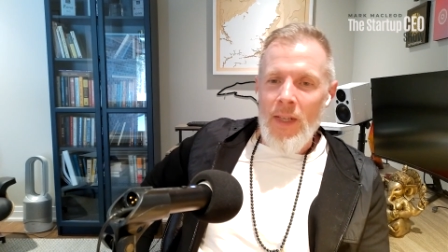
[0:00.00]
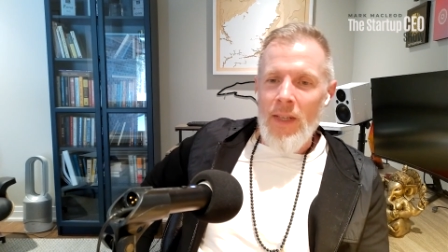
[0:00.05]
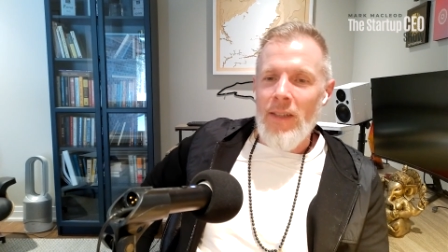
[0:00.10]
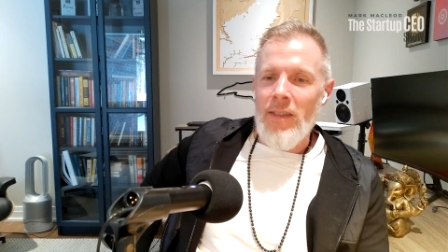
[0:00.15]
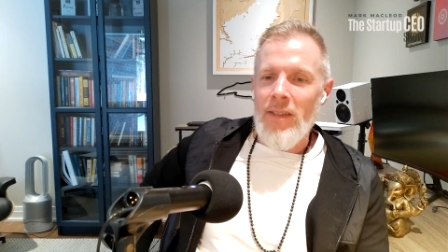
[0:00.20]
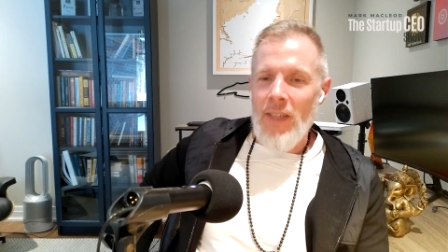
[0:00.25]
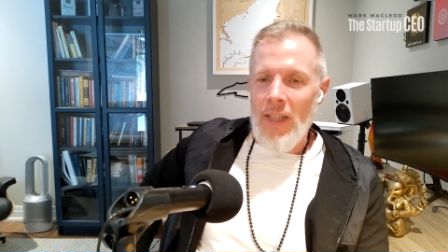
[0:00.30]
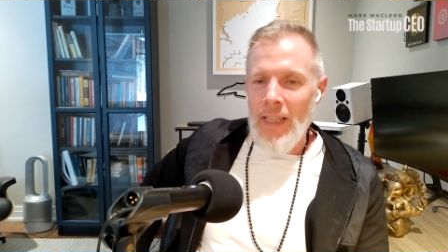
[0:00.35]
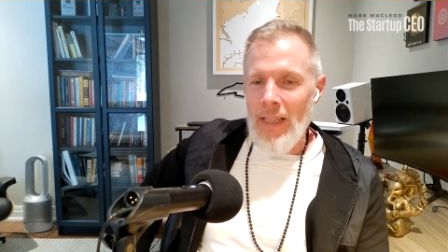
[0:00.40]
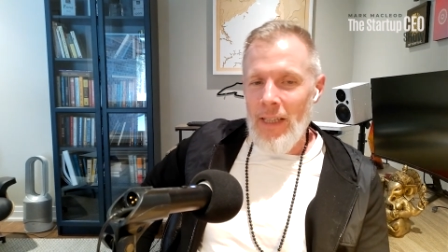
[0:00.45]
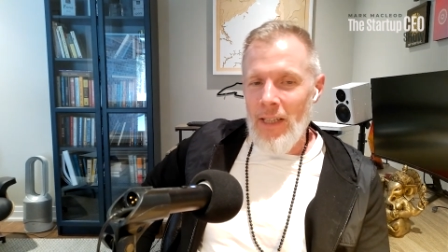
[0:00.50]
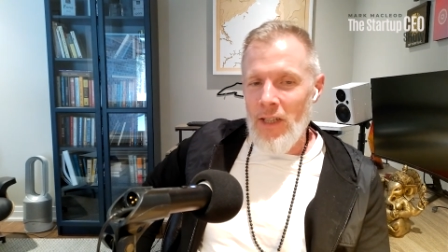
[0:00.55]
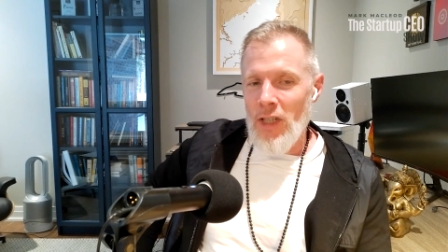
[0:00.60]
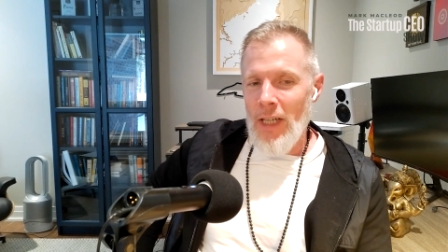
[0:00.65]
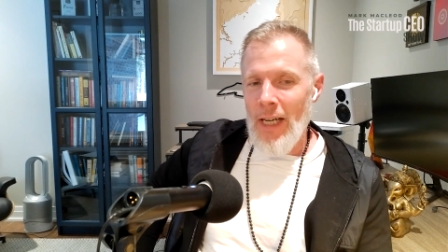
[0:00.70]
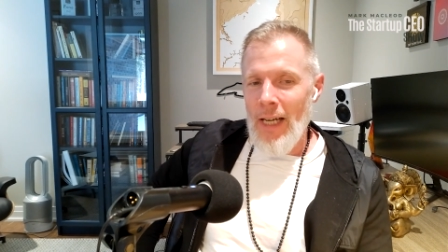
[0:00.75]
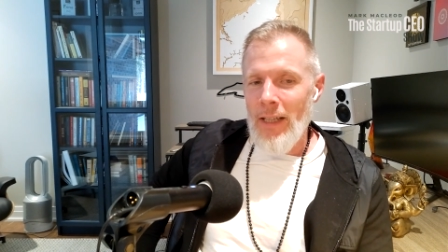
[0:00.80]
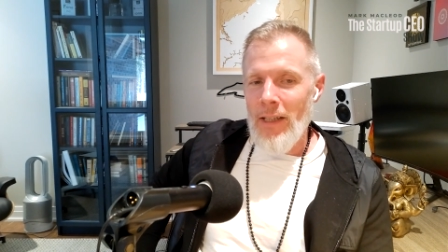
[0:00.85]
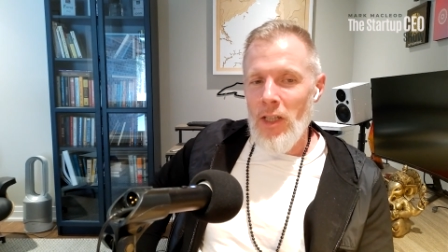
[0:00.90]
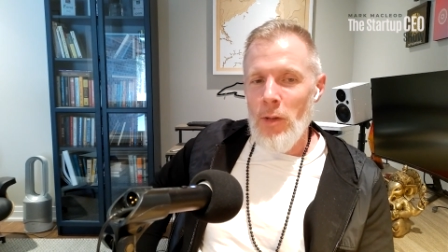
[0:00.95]
So I think the
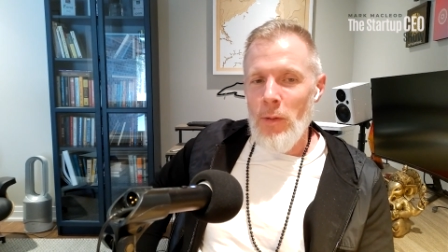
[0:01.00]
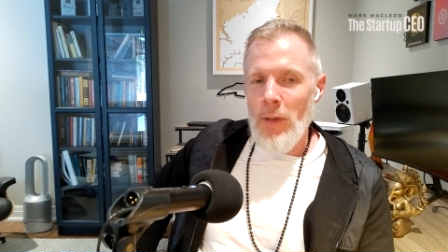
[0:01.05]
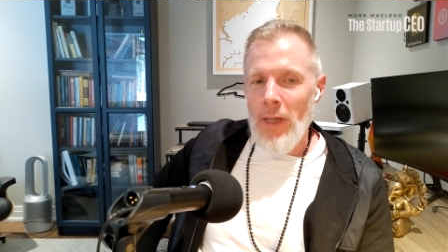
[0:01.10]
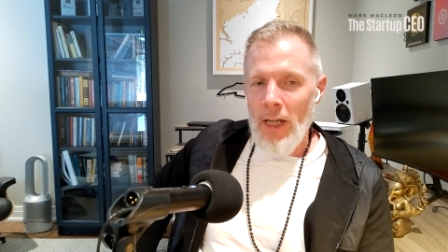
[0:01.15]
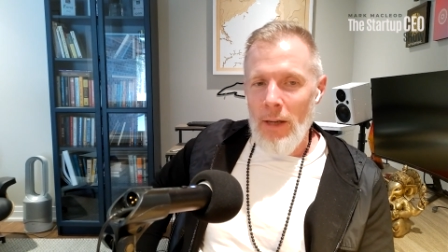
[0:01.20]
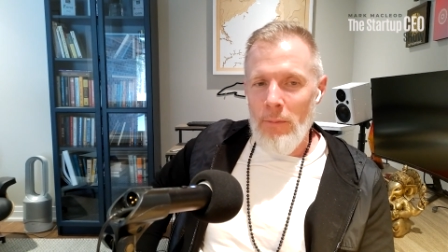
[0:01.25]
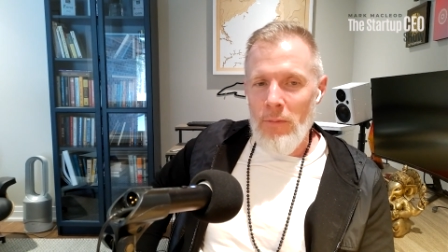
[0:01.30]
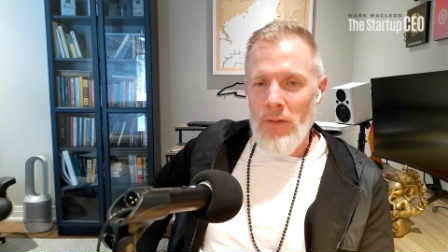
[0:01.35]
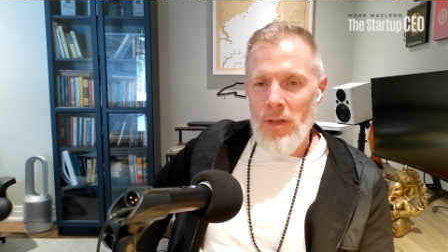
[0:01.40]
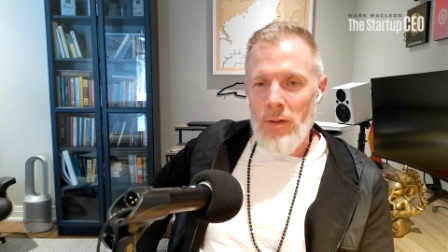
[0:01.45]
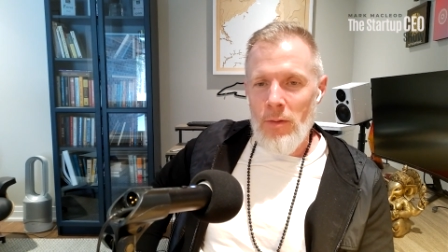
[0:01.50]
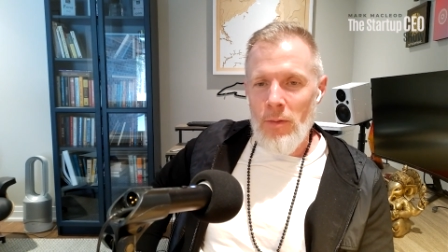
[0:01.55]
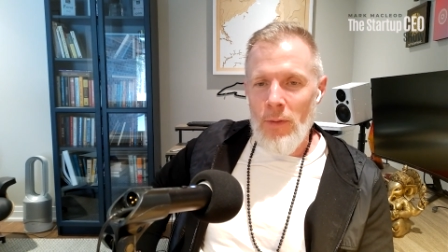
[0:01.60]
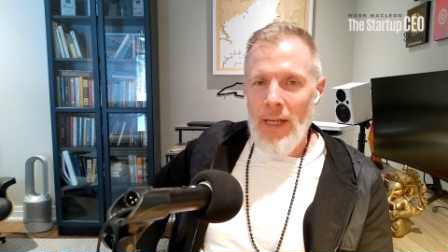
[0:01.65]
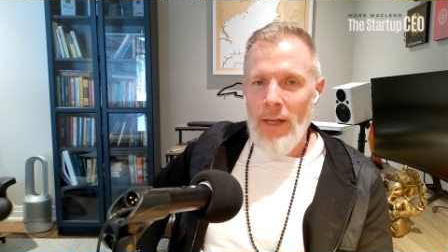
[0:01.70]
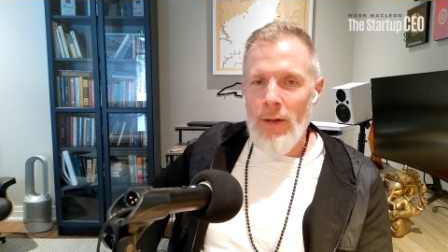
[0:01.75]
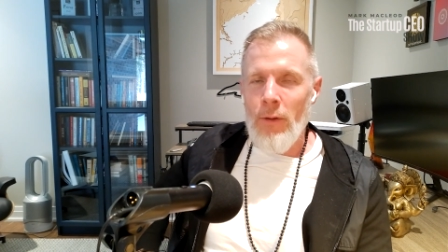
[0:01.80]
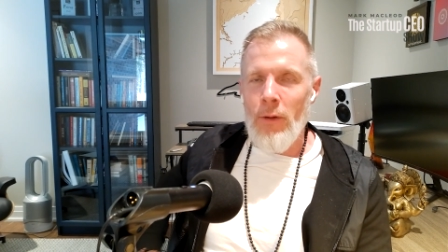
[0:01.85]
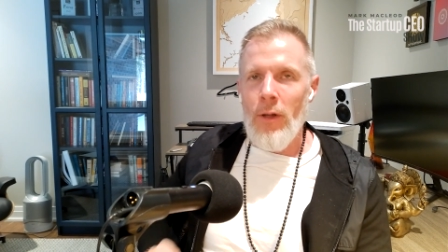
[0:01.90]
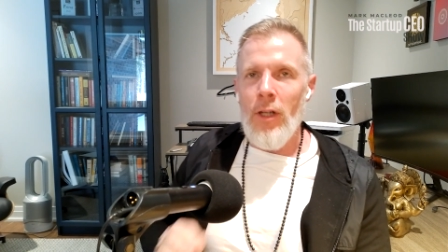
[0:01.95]
challenge comes is like,